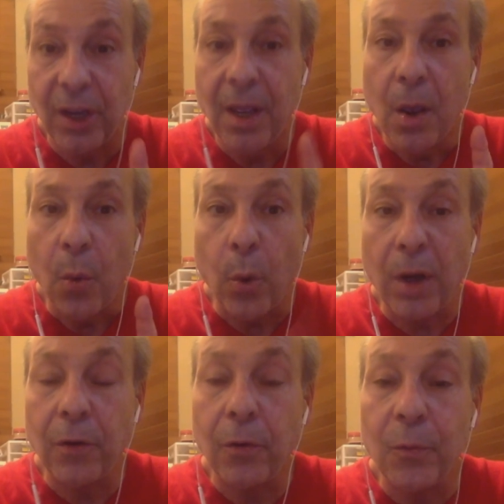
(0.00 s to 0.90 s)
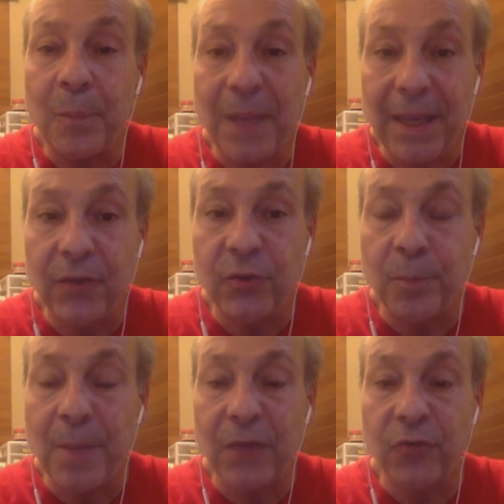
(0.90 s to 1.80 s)
One other page
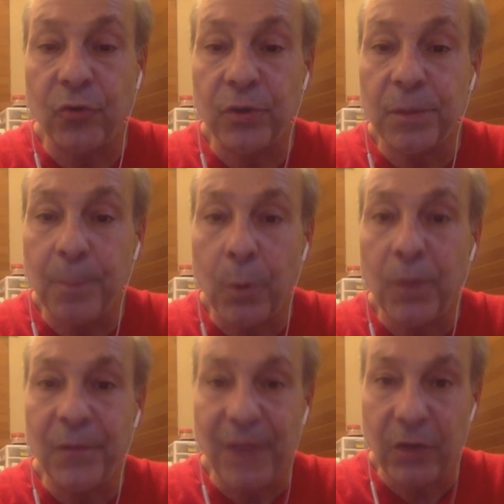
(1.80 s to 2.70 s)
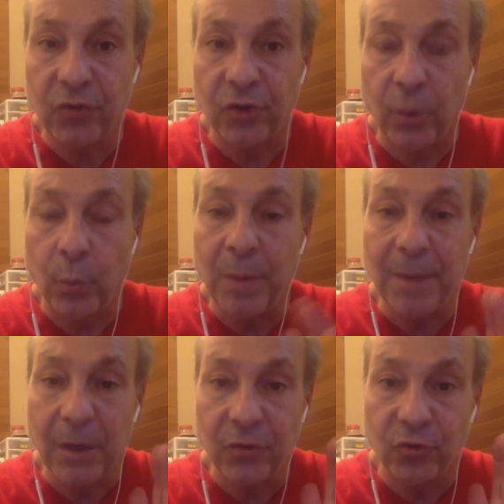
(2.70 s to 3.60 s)
measures motivation. We
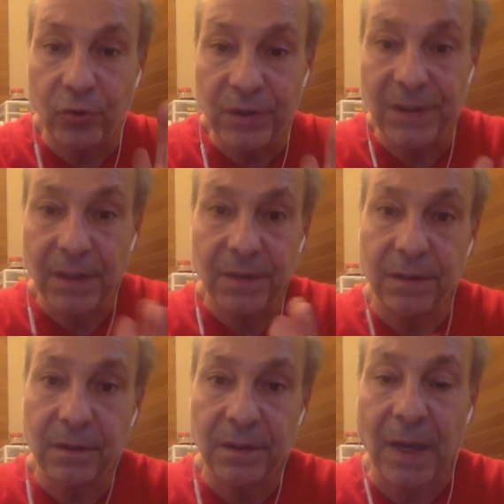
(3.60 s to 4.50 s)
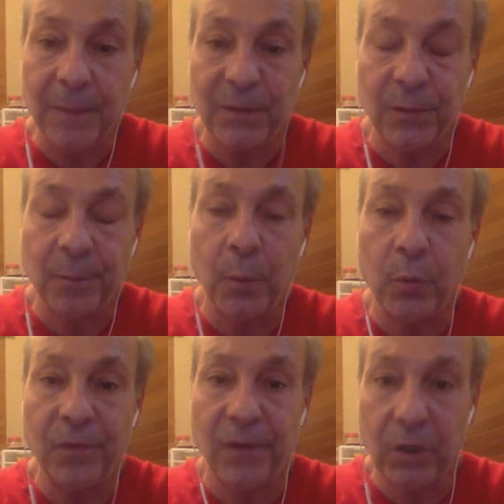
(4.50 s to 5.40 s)
measure 6 types of
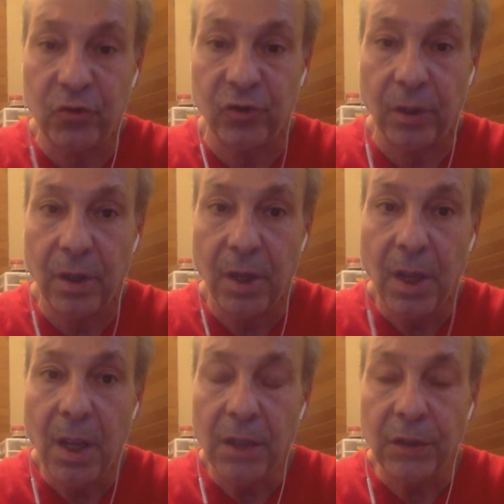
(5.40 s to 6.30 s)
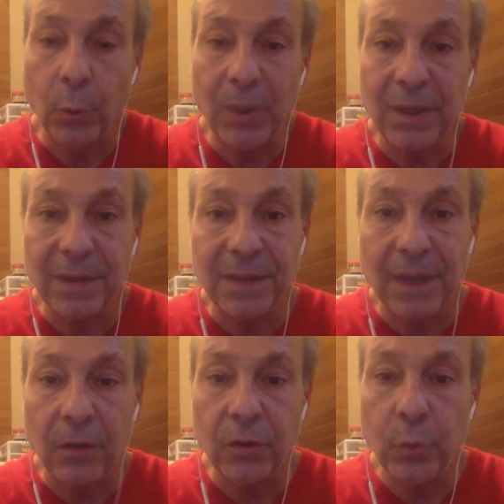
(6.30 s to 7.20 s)
motivation. So we can
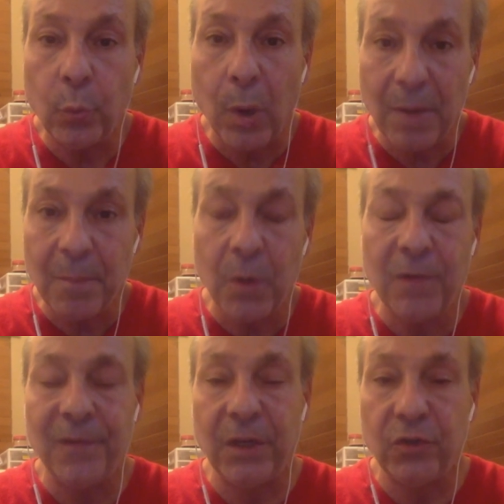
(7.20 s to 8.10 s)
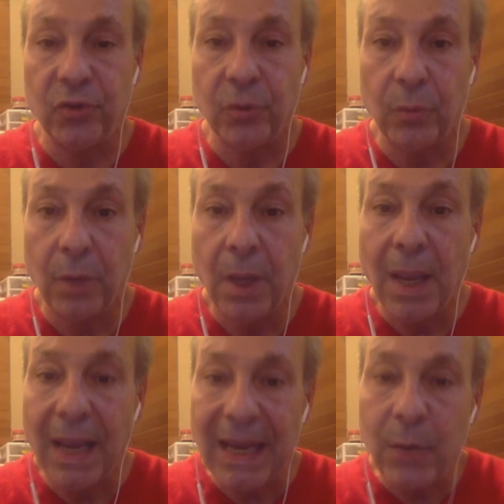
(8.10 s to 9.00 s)
tell you what motivates you,
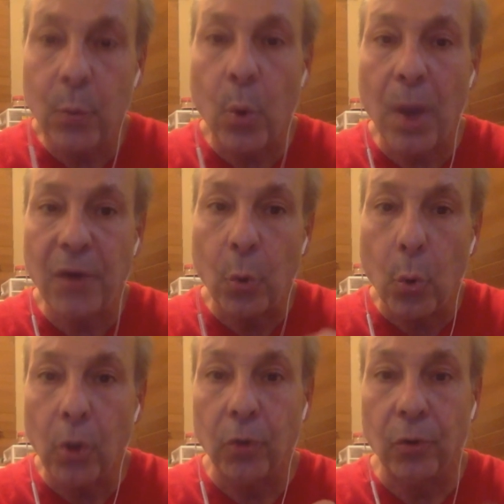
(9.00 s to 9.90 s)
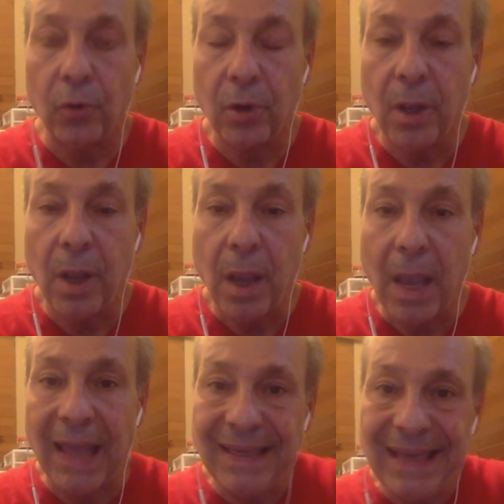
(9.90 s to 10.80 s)
in what order,
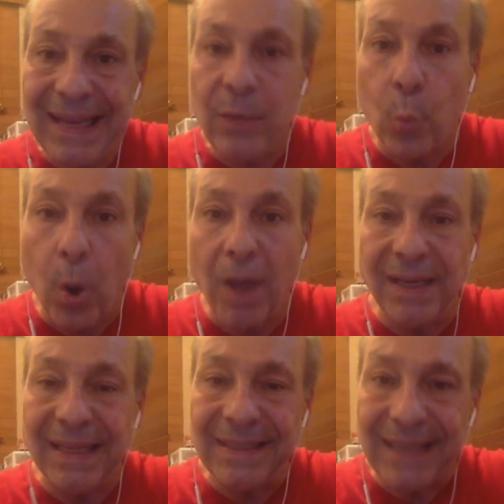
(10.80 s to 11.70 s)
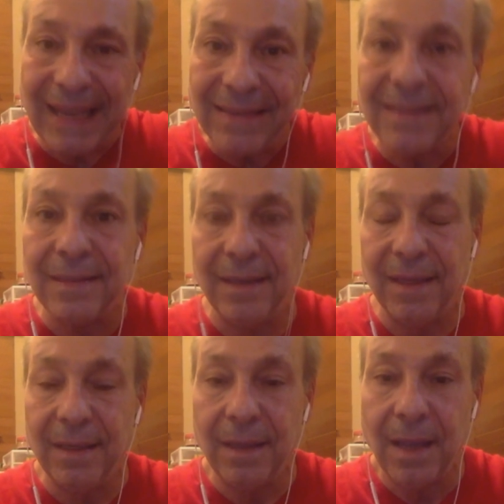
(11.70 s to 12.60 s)
and in what
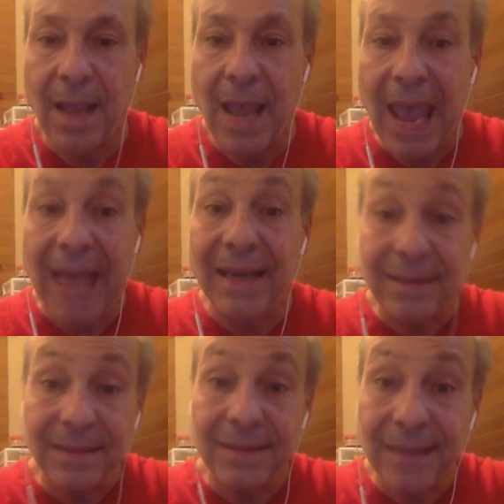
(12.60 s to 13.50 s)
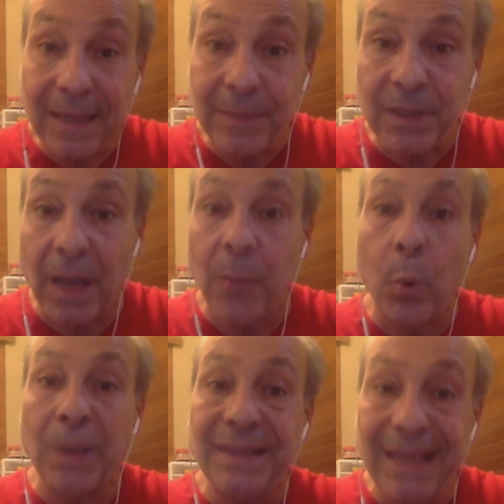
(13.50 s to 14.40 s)
intensity, and at the same time,
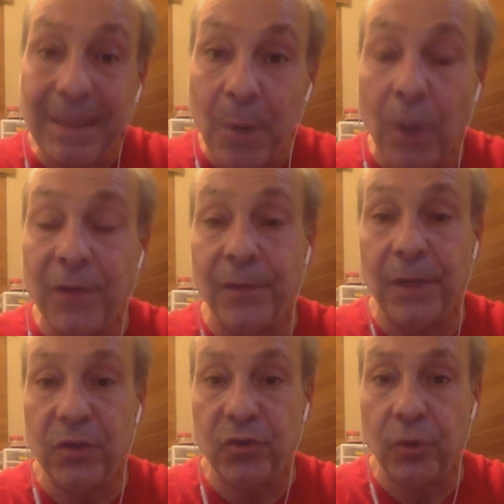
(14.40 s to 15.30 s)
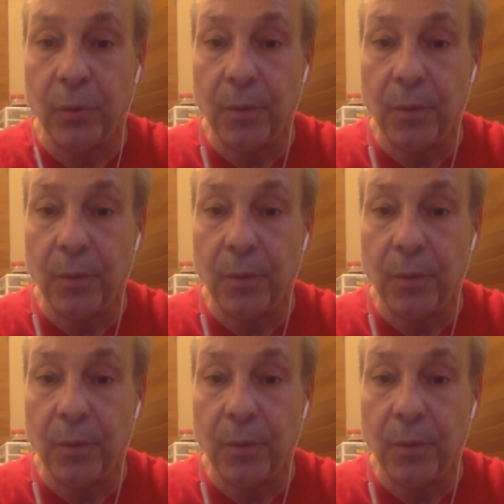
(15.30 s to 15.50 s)
what demotivates you.